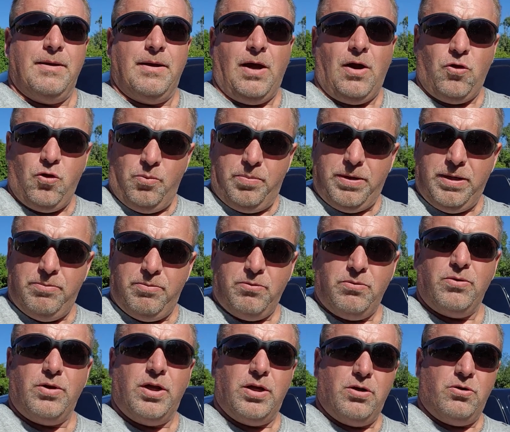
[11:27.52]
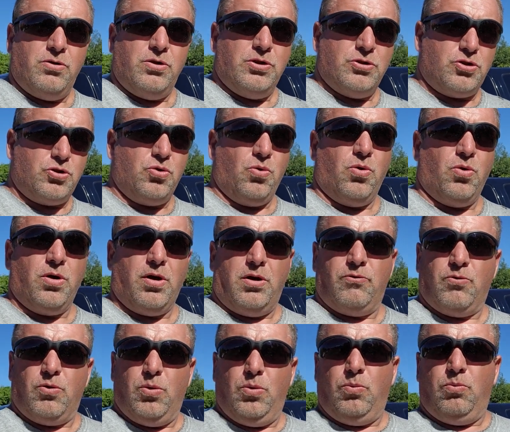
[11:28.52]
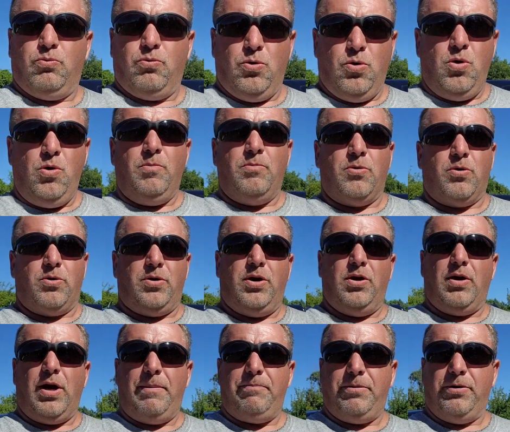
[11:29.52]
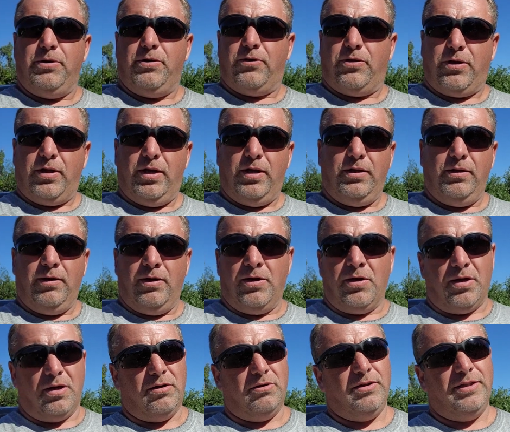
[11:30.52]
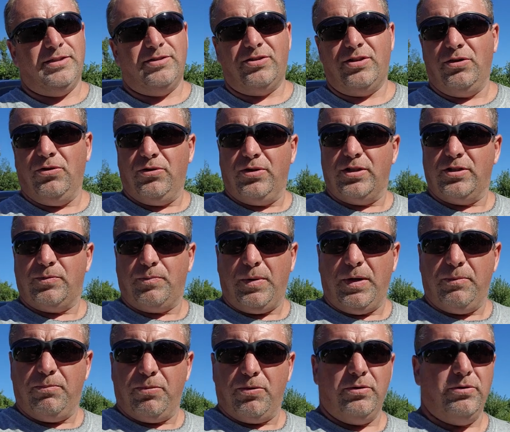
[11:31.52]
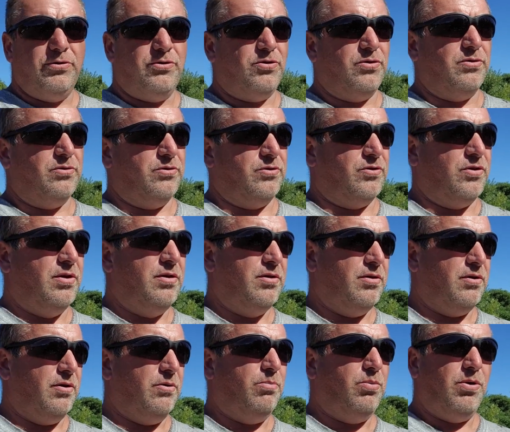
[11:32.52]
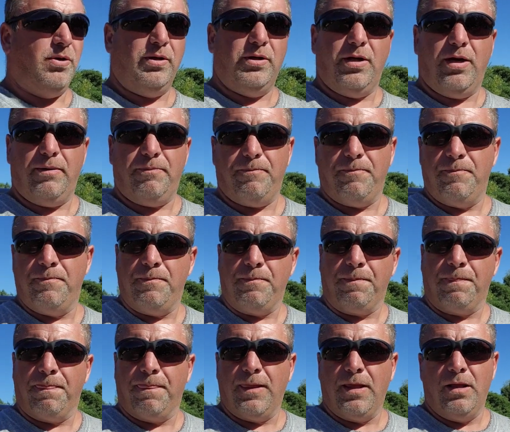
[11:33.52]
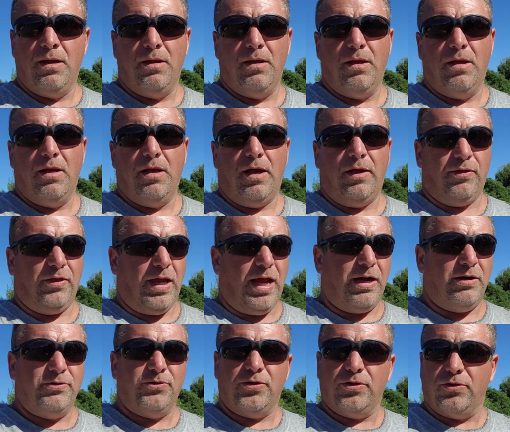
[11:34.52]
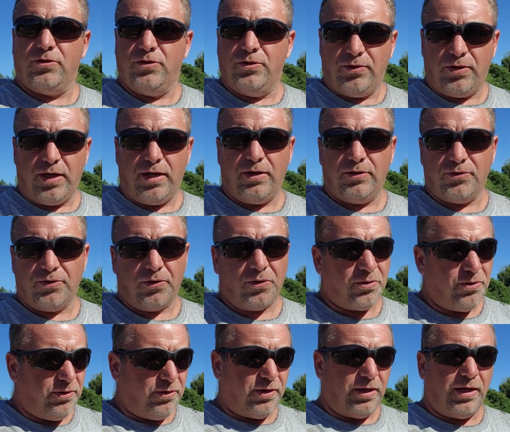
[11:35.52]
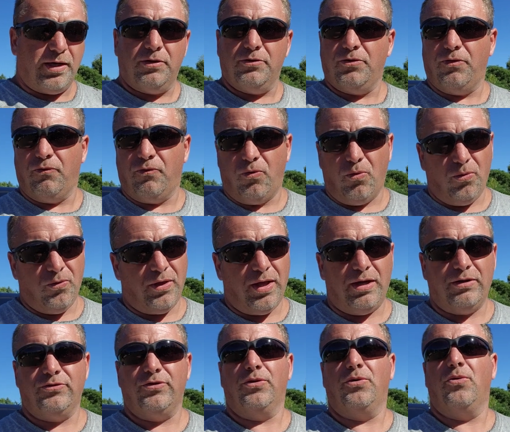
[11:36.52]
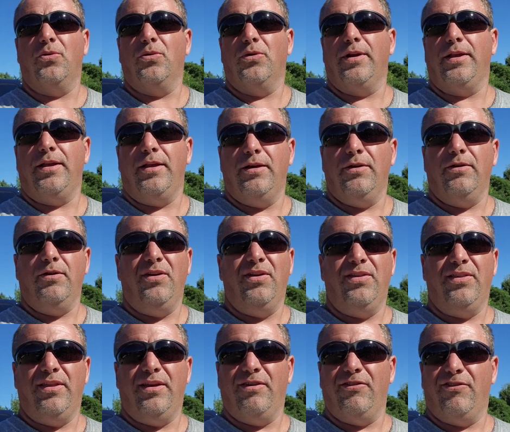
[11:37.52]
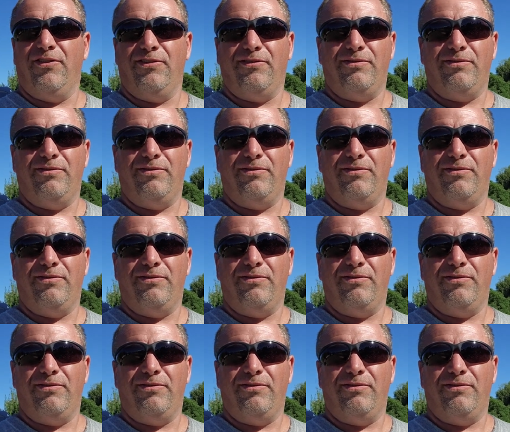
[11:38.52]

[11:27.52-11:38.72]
other people, you know, you're short on room or you're up in your thing. You know, you see all these big producers. They're putting up a thousand, two thousand, three thousand, four thousand cord a year. They're